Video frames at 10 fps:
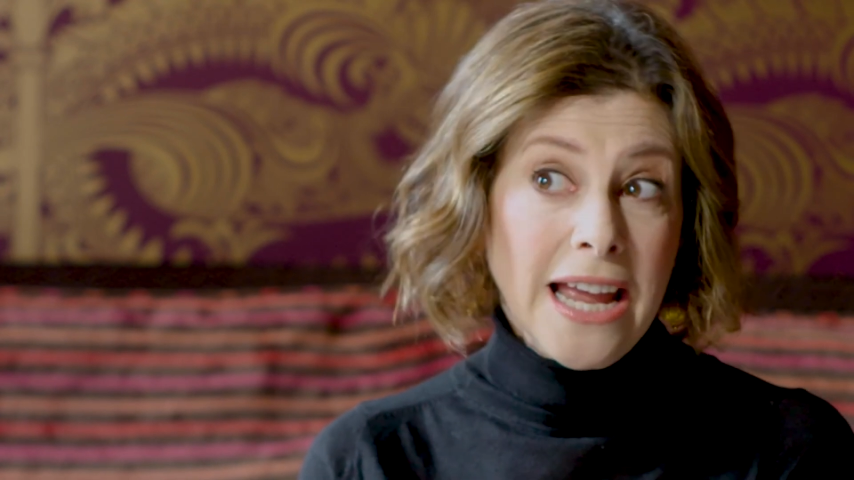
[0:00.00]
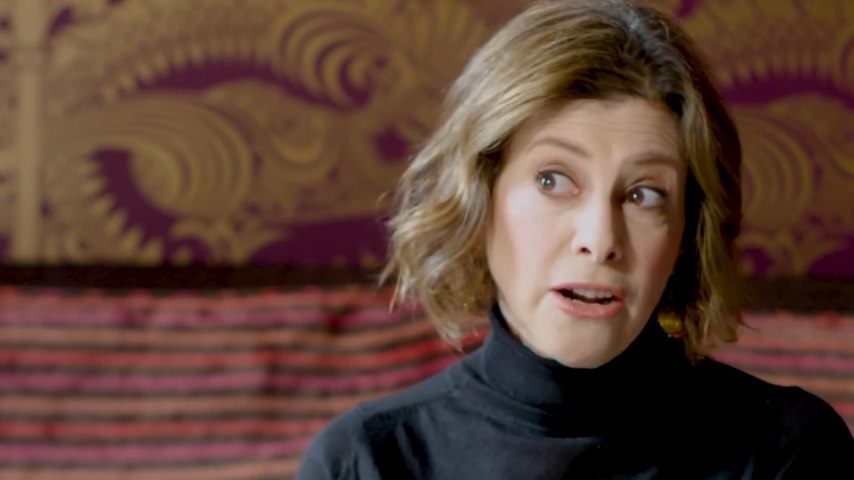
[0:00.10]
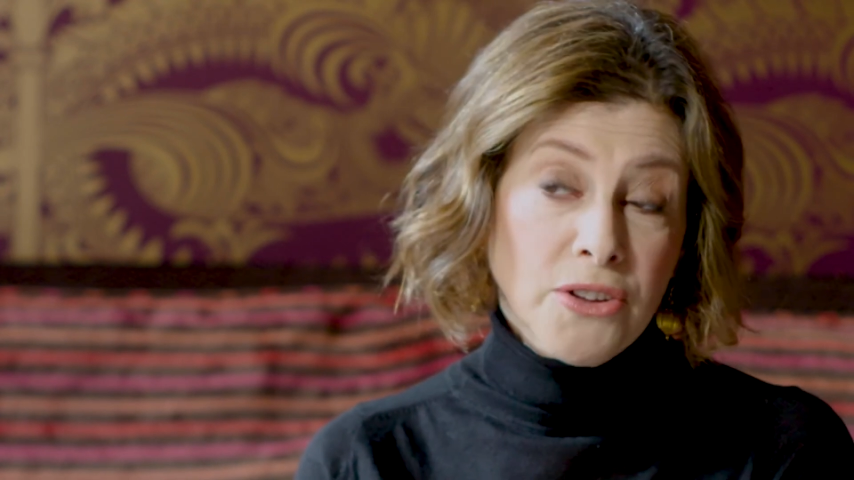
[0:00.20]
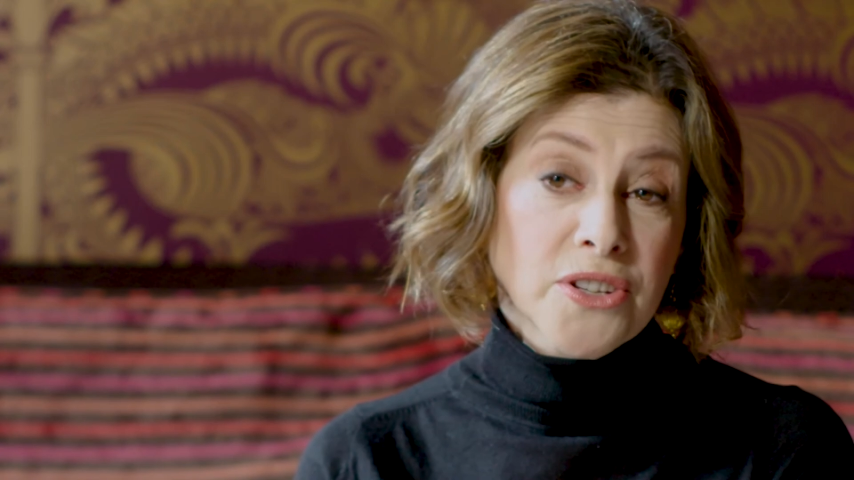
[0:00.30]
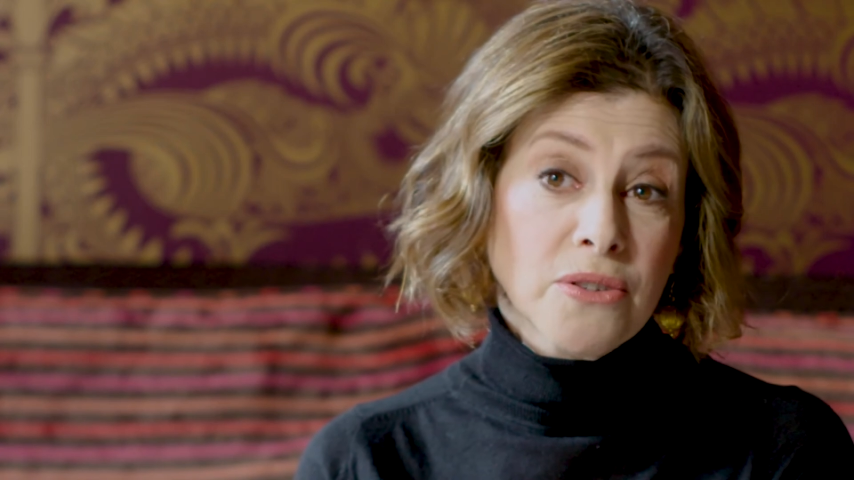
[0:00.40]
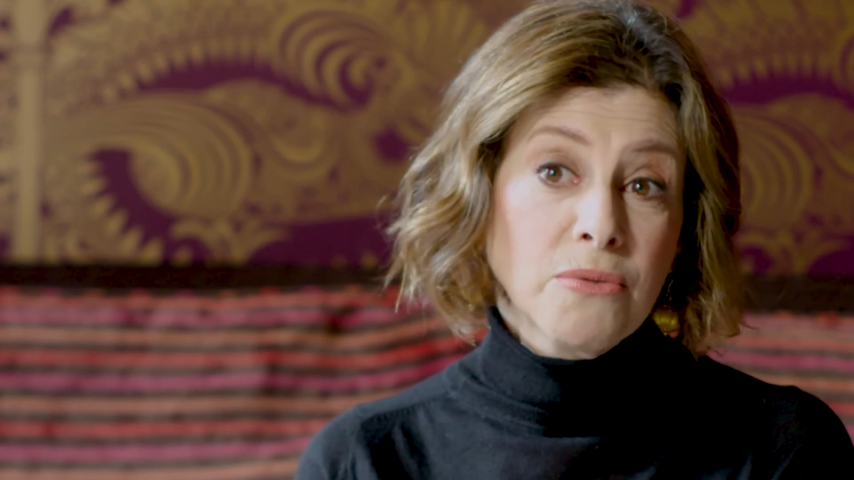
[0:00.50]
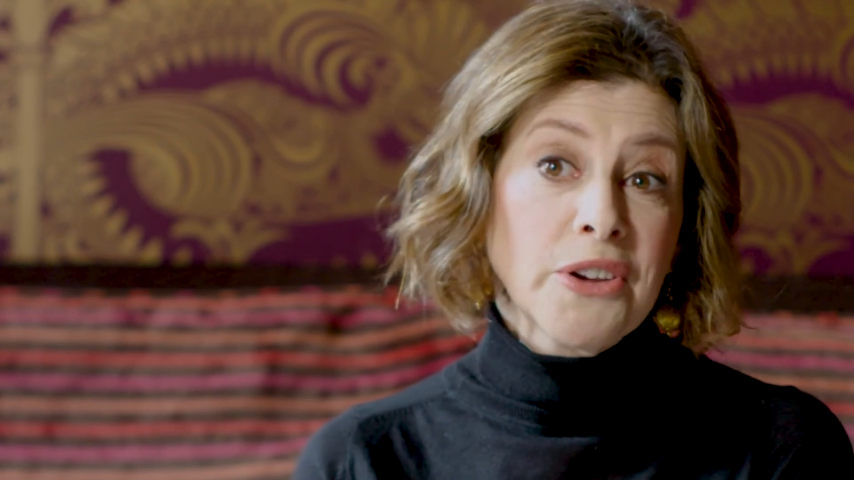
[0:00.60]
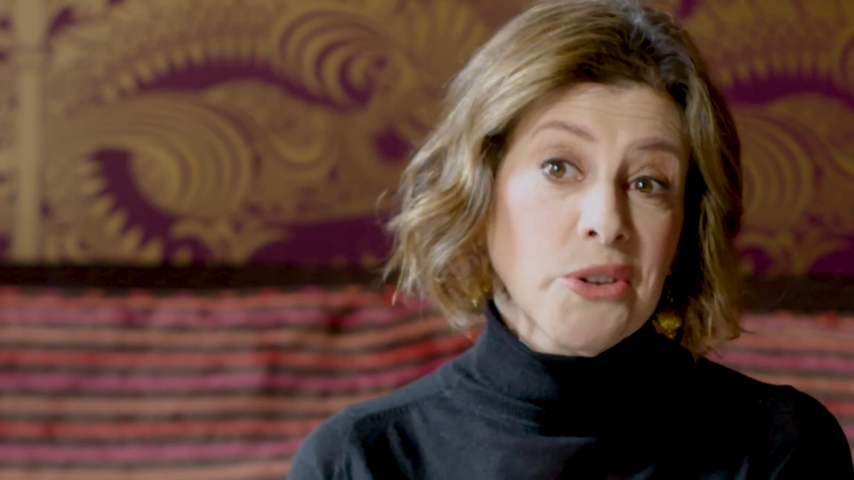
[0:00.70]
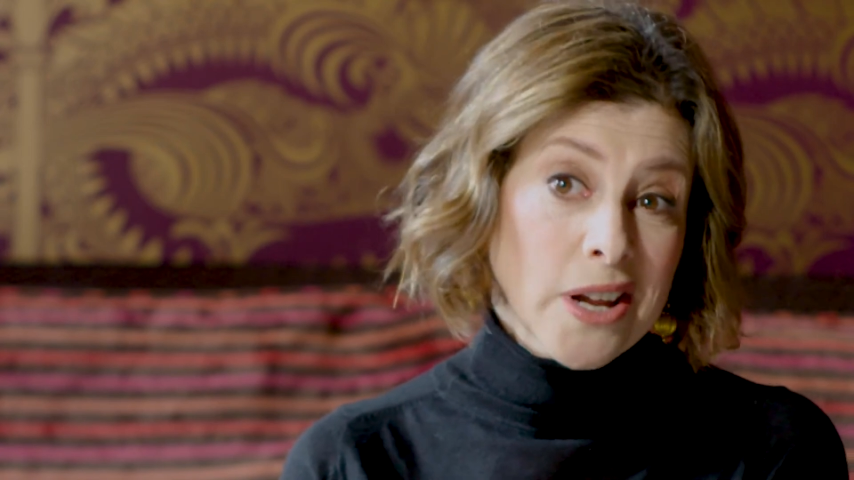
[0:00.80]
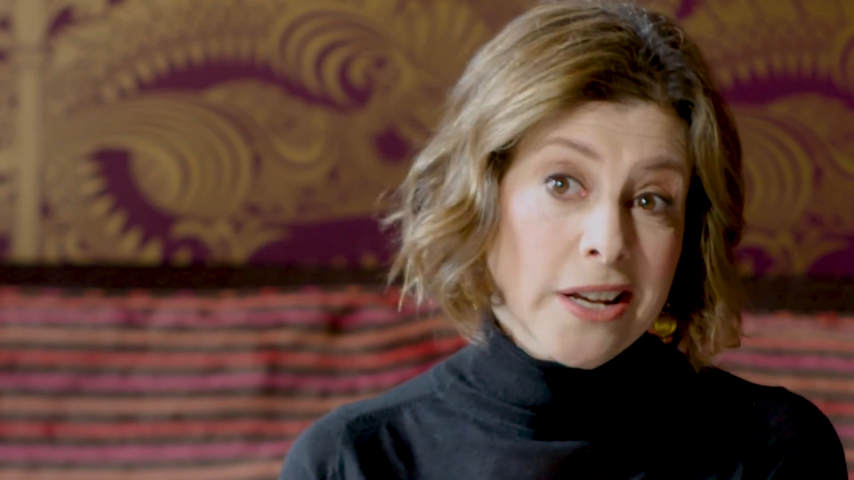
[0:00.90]
and also
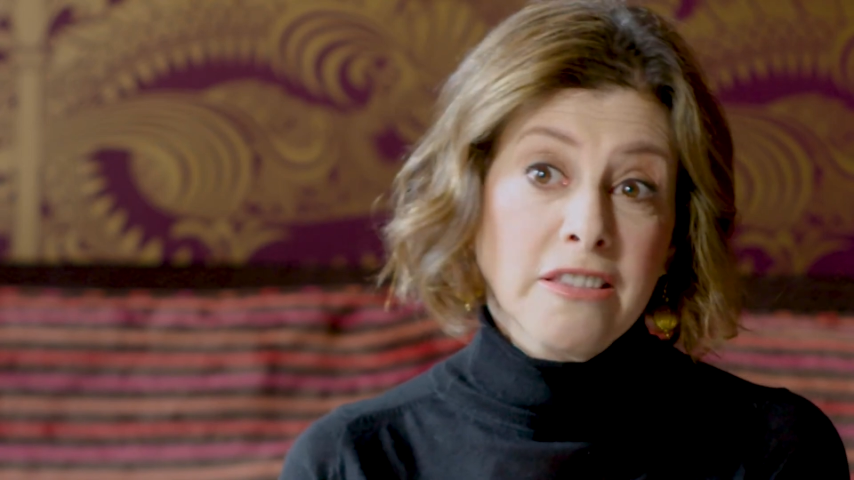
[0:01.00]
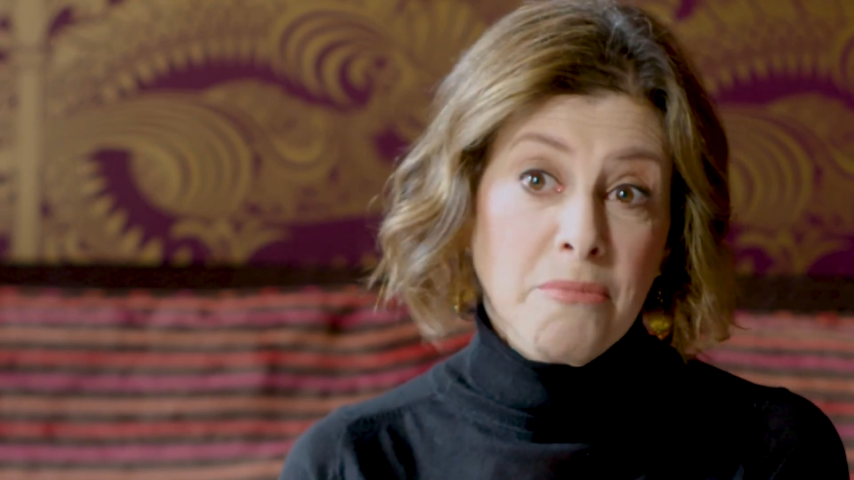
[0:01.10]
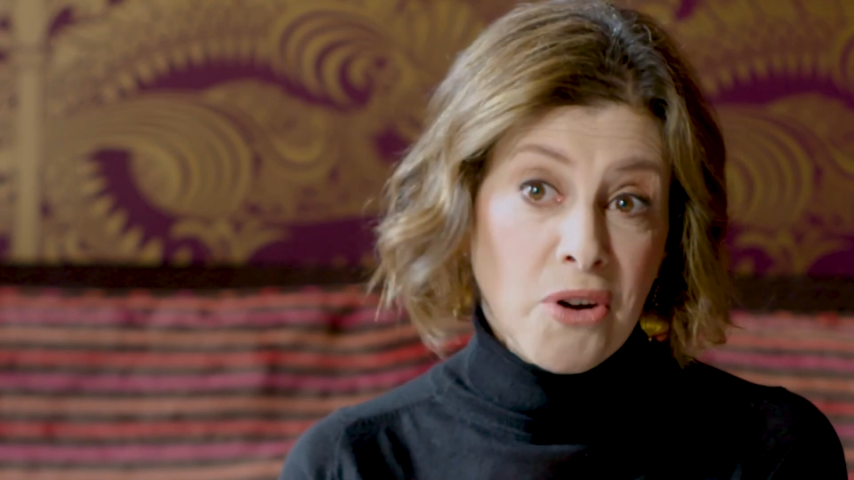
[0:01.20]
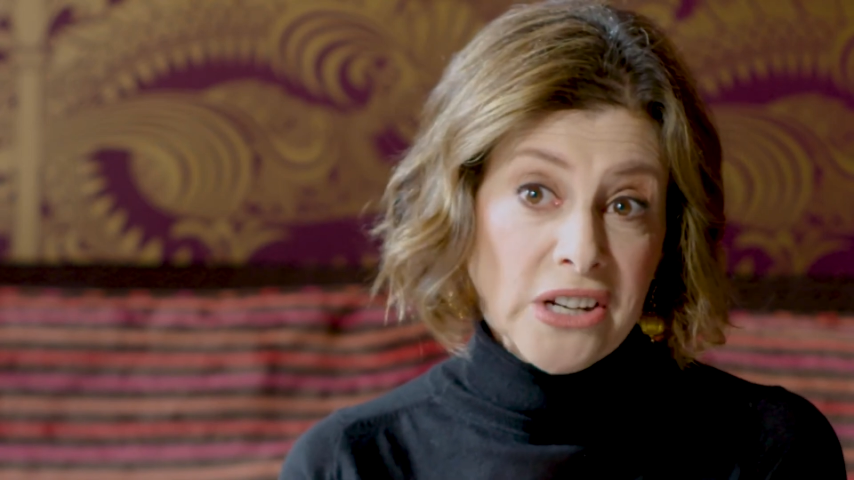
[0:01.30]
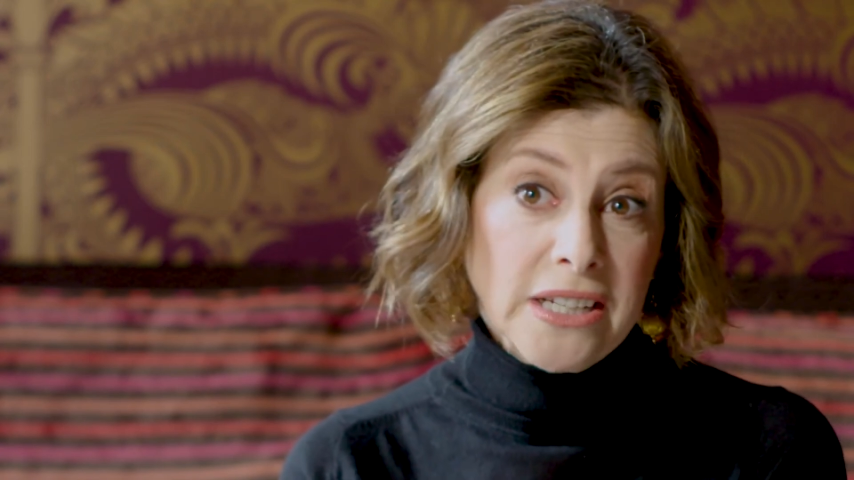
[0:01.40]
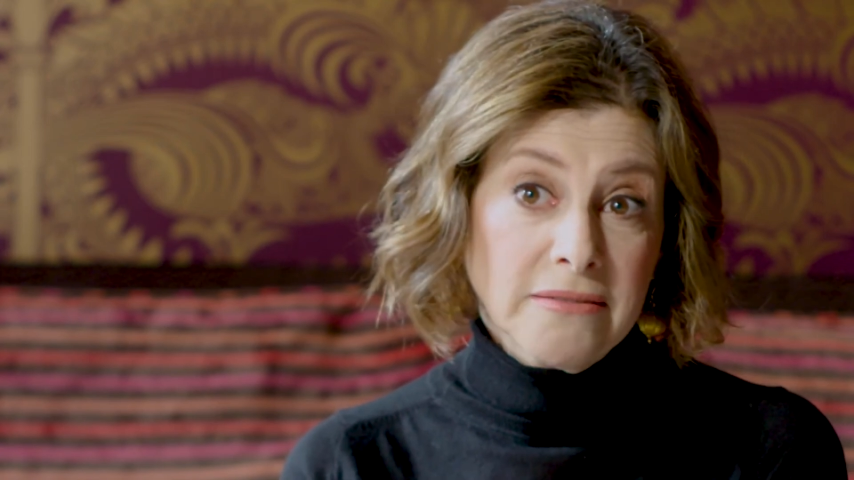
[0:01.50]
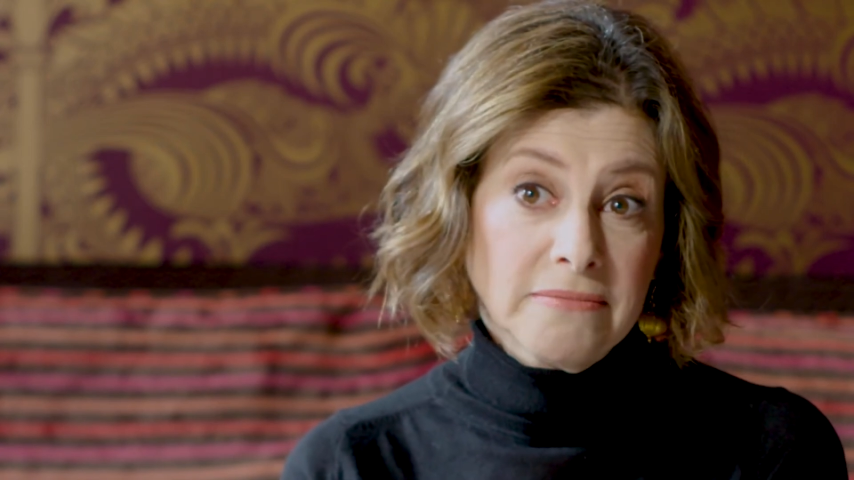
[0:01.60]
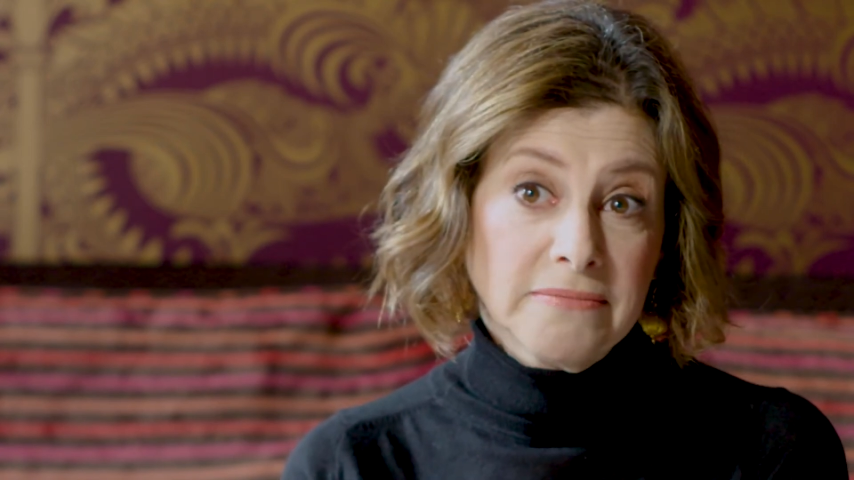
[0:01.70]
whether you're hitting the market.